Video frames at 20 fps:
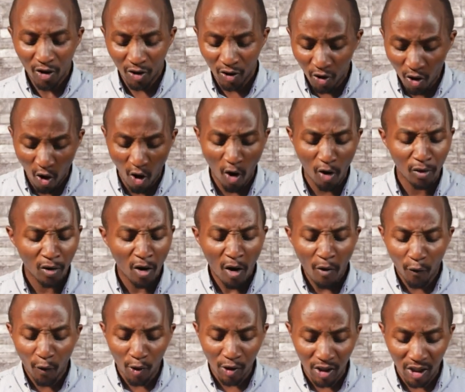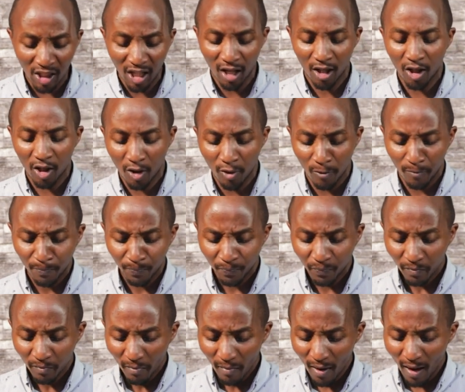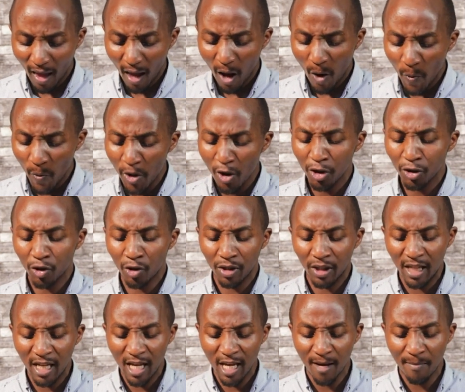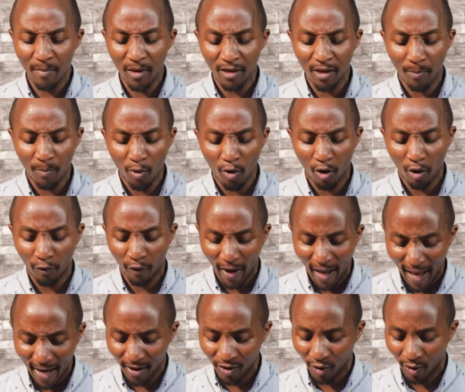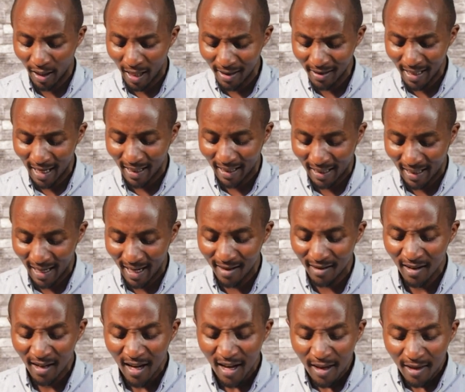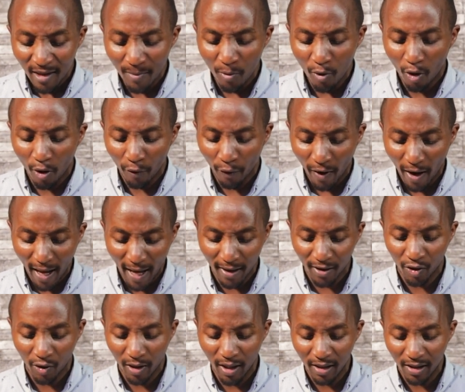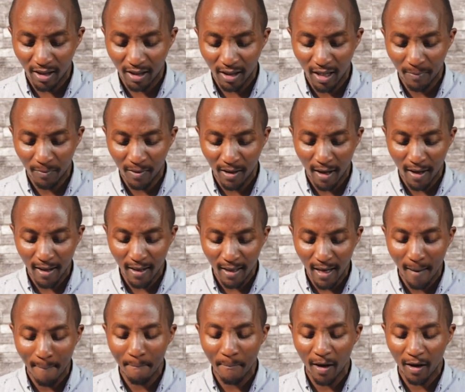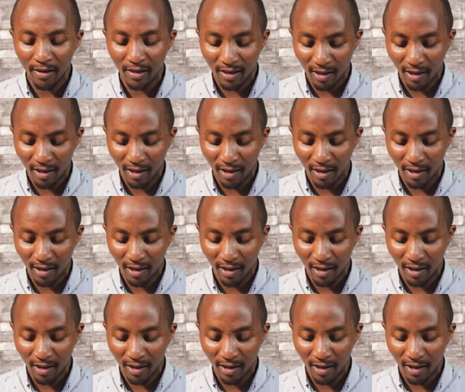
nor forsake you. And we also see him in the book of Exodus. Again, the book of Exodus, chapter number